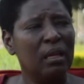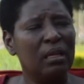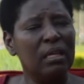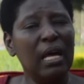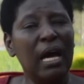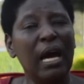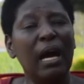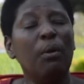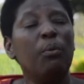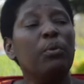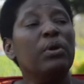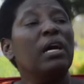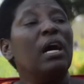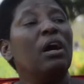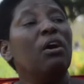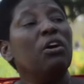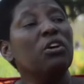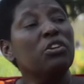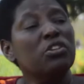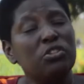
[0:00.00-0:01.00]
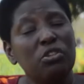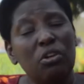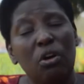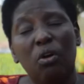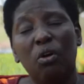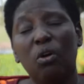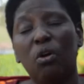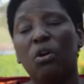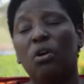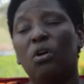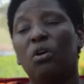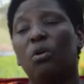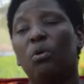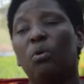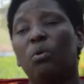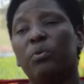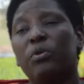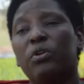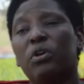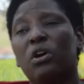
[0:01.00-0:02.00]
Now we
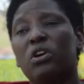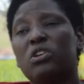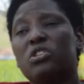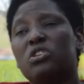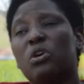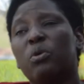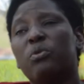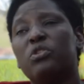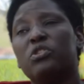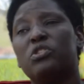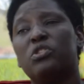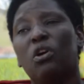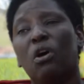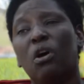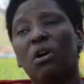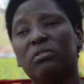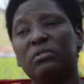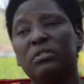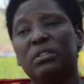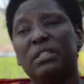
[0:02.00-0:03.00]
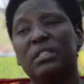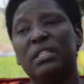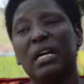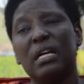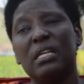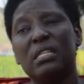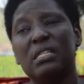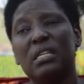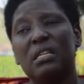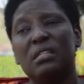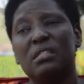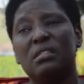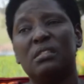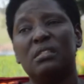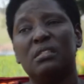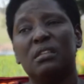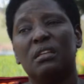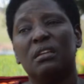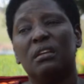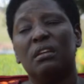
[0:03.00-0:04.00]
also withhold the taxes.